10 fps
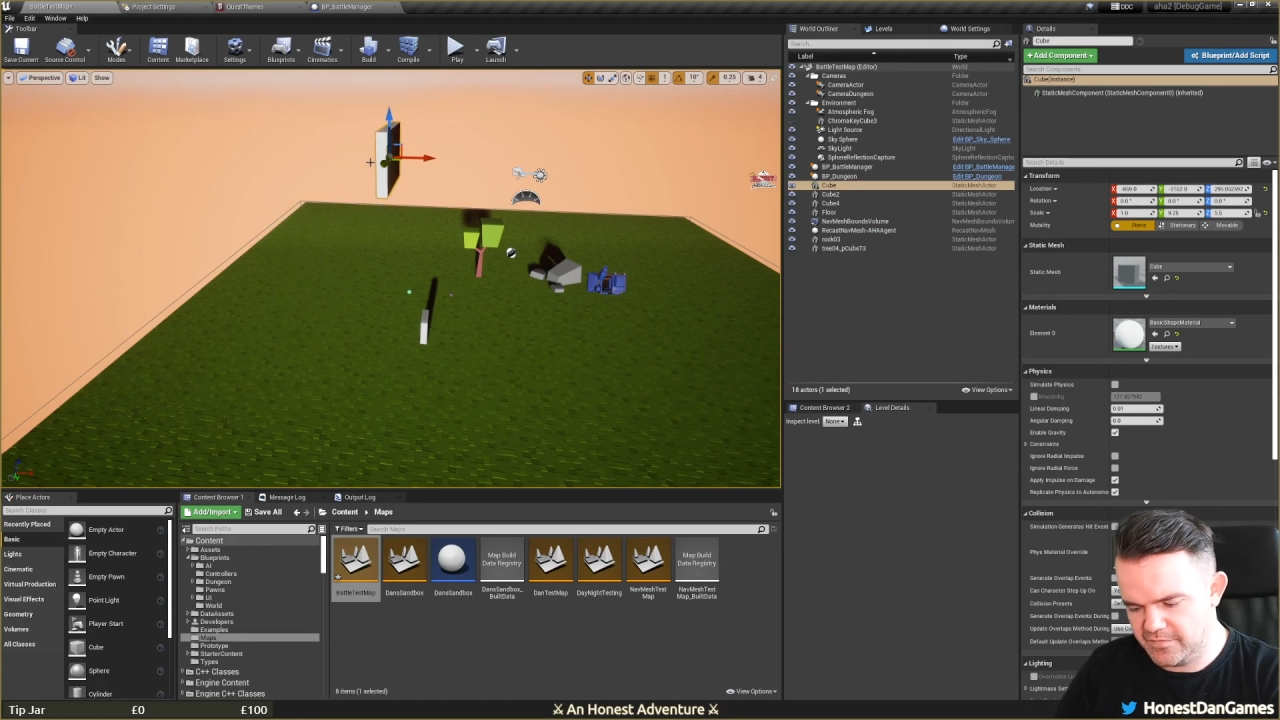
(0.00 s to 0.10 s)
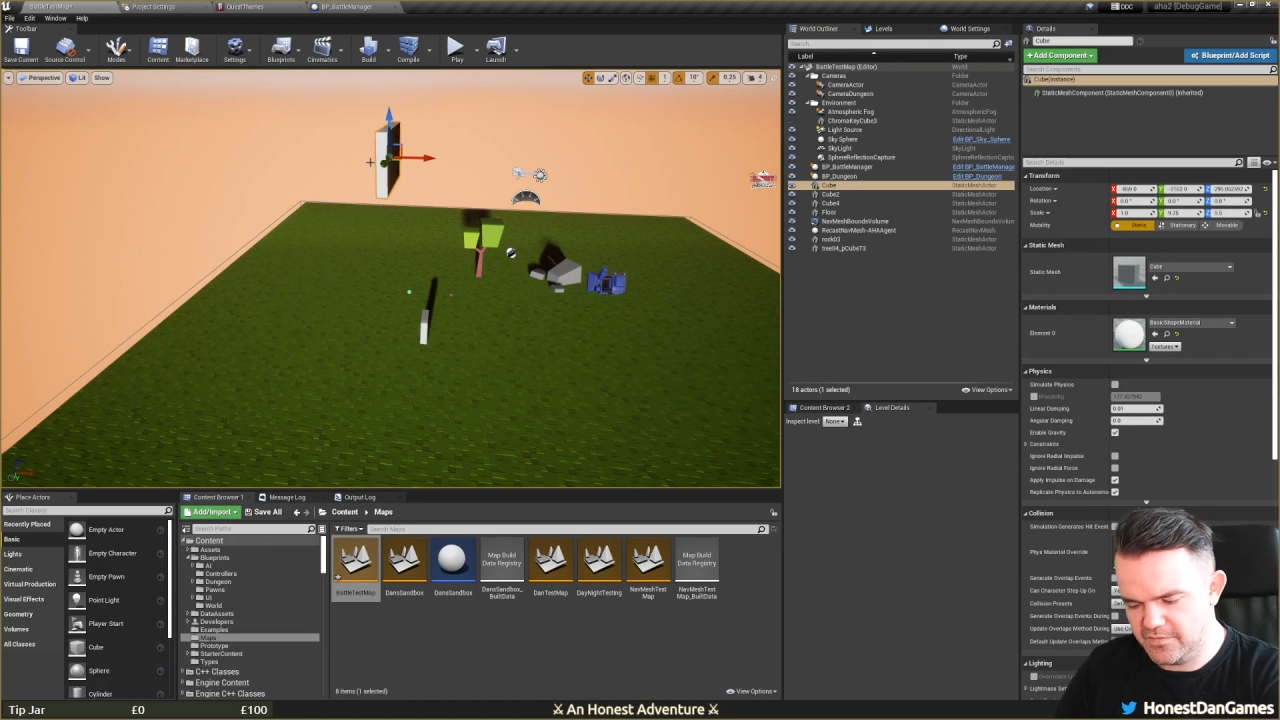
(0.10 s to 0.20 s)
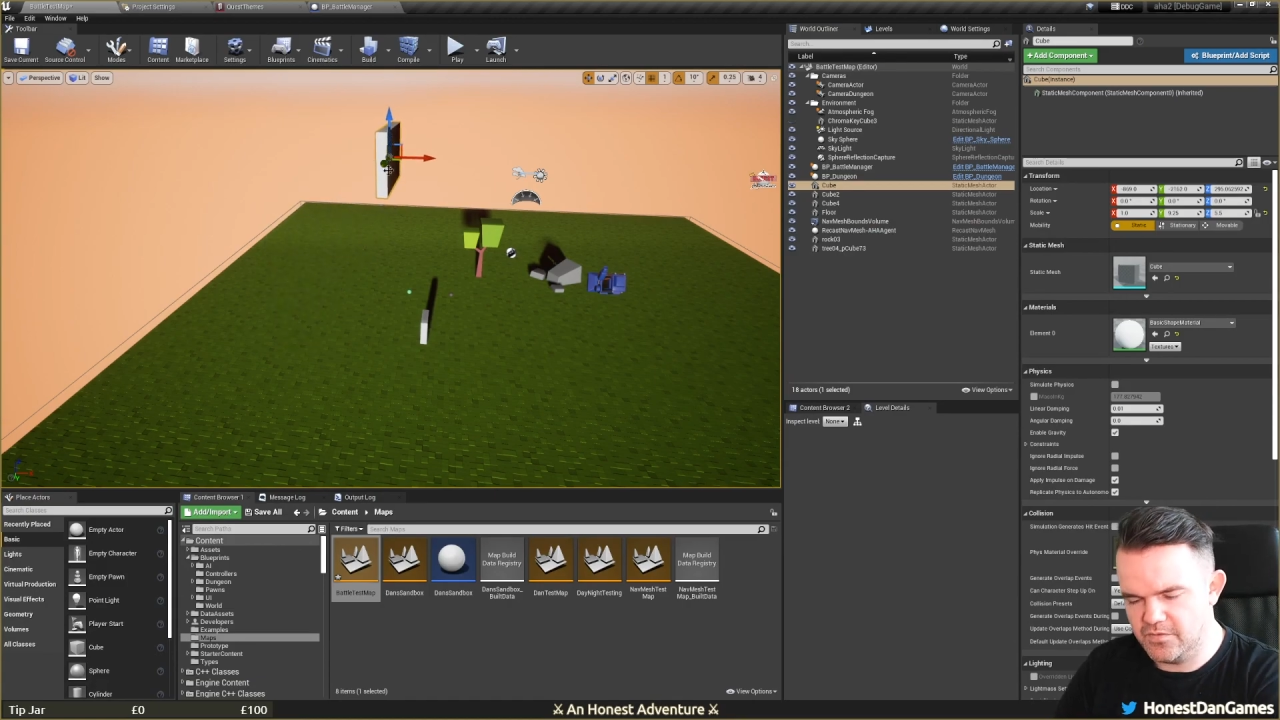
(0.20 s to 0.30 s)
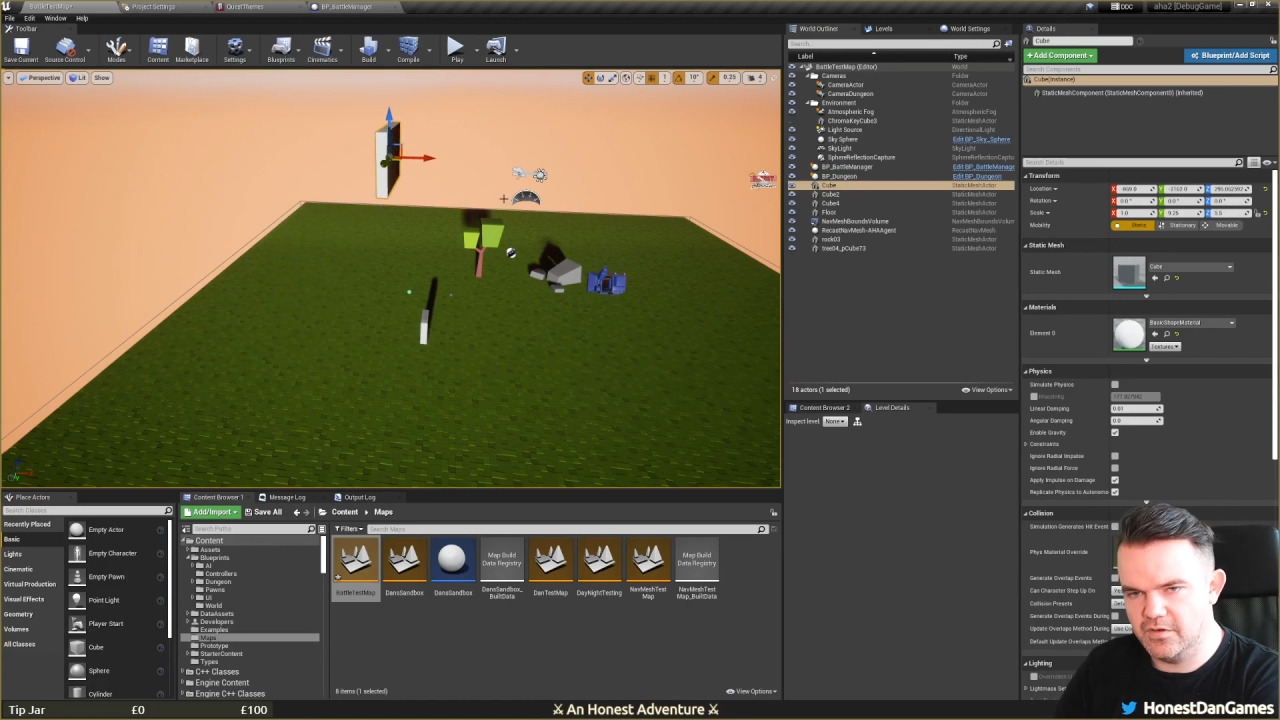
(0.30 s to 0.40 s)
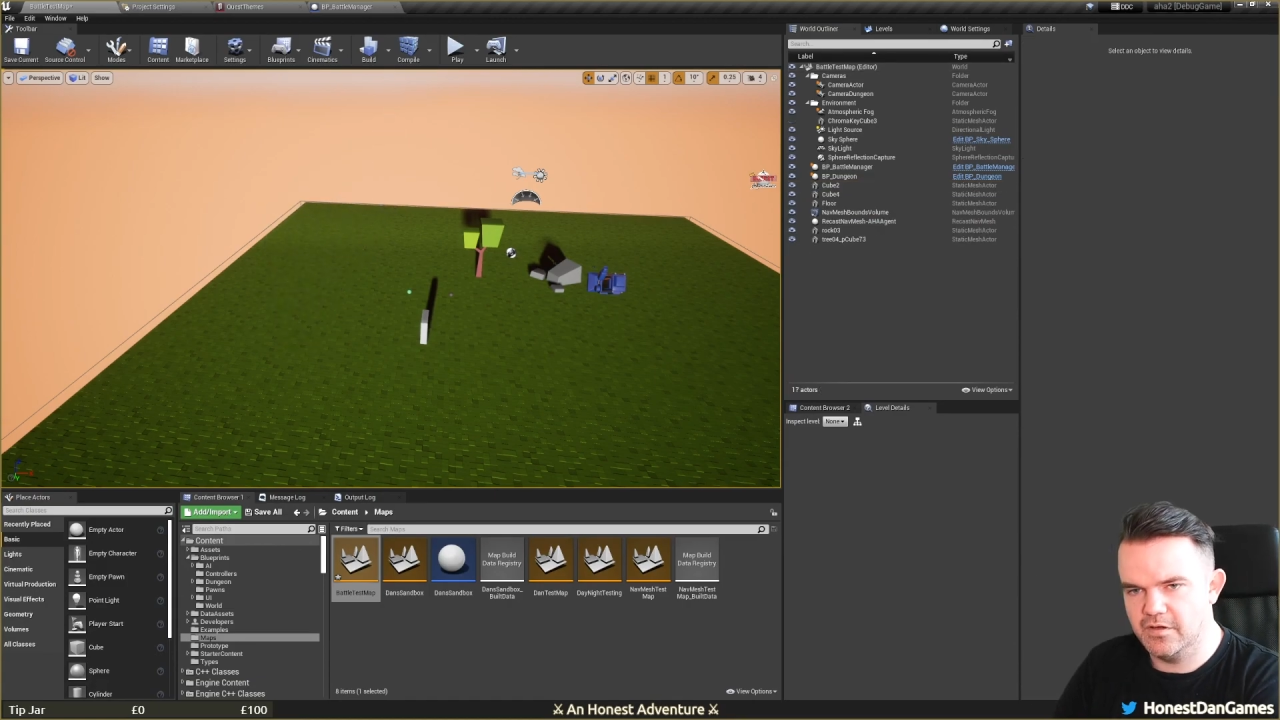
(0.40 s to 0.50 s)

fall